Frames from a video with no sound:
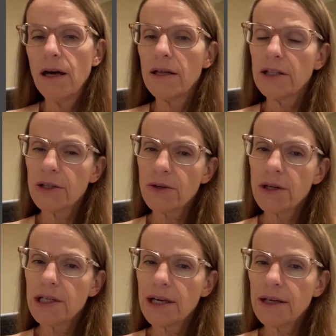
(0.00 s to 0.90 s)
Another
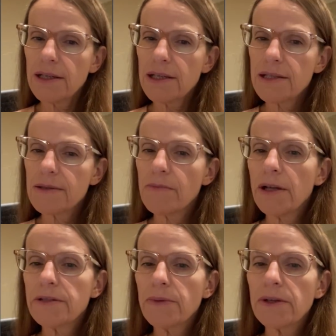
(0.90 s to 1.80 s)
area is
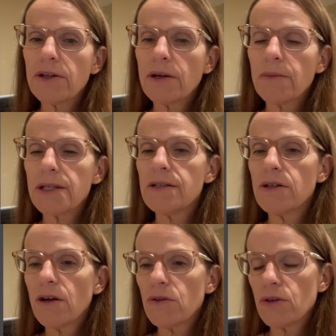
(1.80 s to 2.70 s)
multiple economic
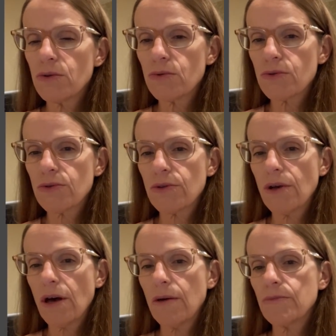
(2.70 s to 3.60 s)
scenarios.
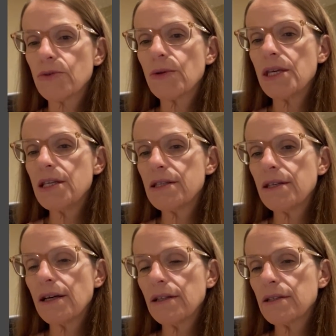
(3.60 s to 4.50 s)
So
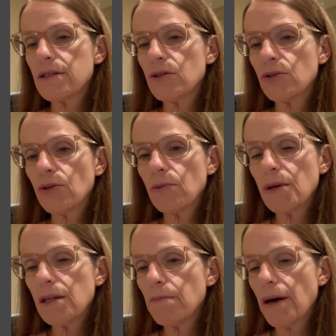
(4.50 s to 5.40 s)
ECL is
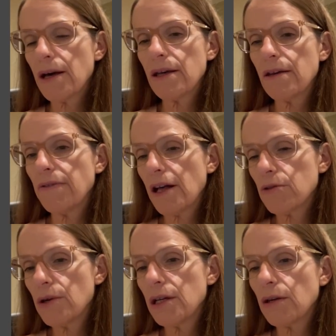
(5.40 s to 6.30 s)
determined by
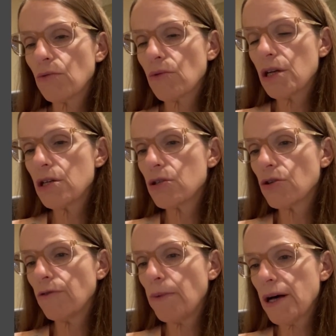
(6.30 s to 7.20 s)
evaluating a range
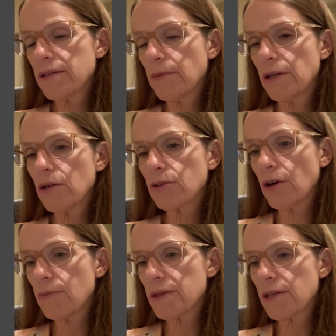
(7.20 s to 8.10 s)
of possible
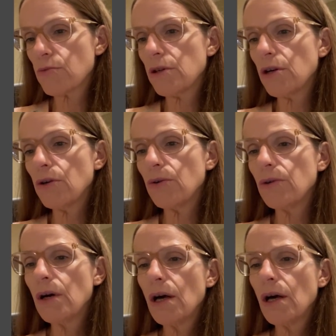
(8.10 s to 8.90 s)
outcomes, as we know.